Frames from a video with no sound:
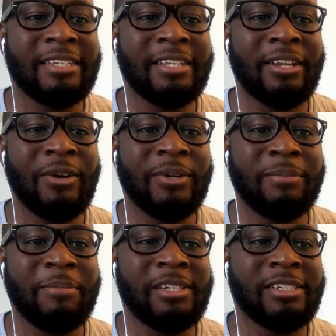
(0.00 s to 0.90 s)
to the lower
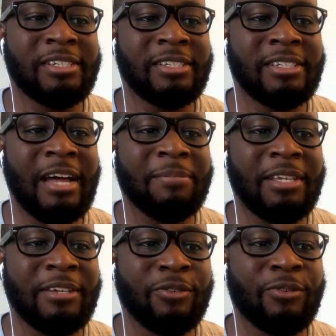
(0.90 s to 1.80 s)
dimension to stop the evil